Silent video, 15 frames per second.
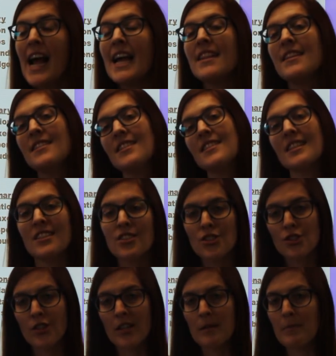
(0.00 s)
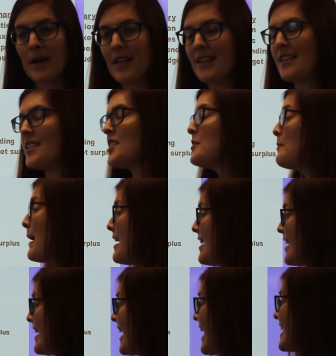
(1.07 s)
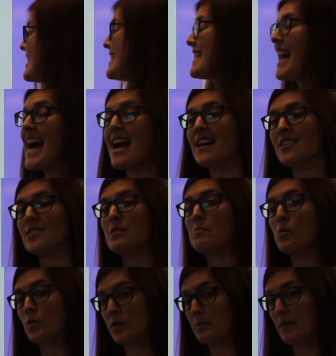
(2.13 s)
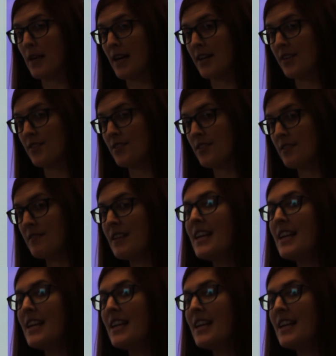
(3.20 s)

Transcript: And this is illustrated by the spending and tax multipliers.